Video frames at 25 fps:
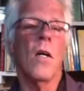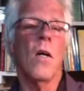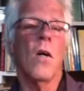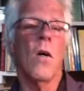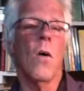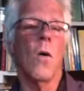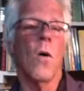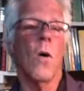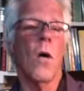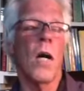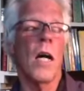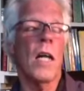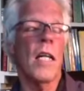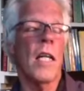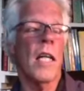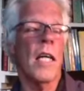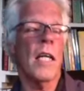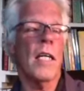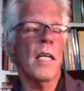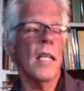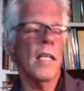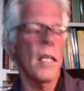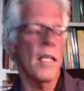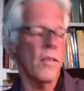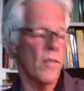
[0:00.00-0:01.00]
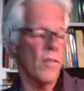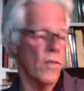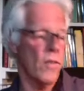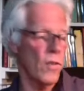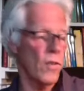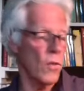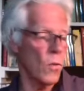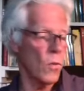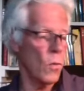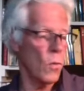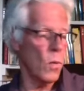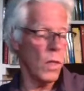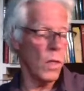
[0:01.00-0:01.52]
or I liken it
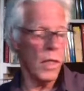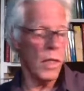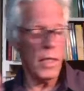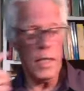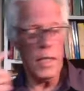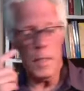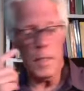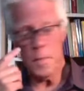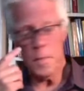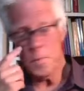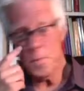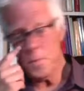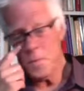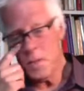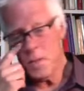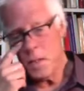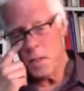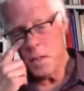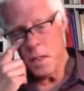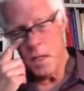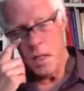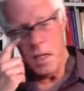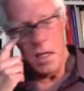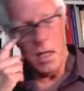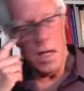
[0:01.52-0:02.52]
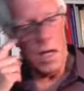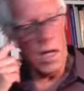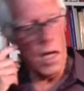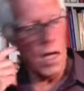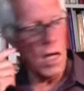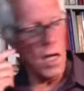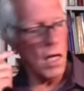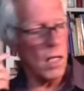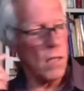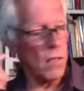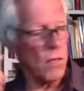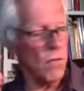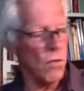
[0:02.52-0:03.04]
to
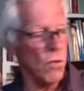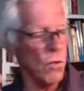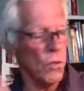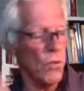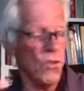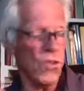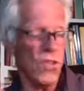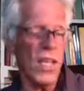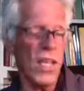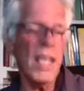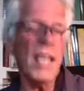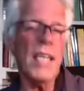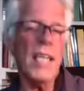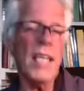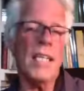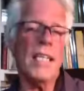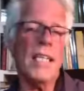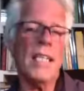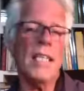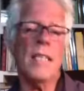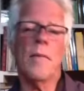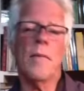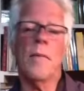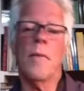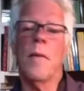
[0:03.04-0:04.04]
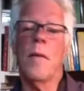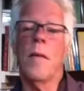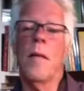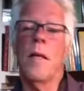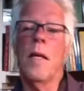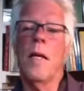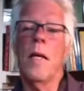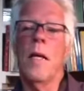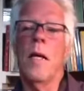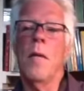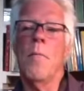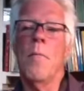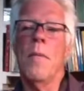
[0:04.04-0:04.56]
a crusade,
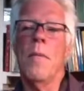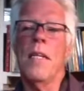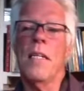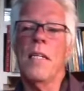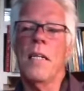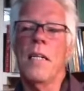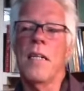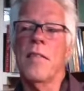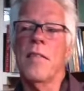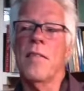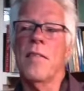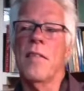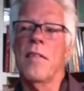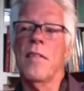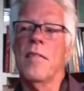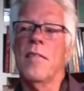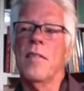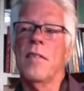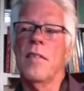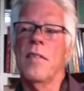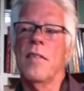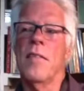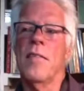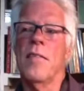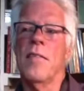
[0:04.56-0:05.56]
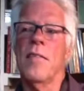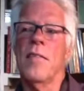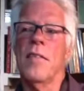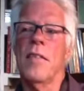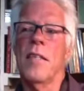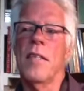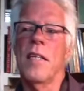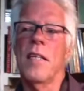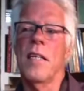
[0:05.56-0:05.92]
because this is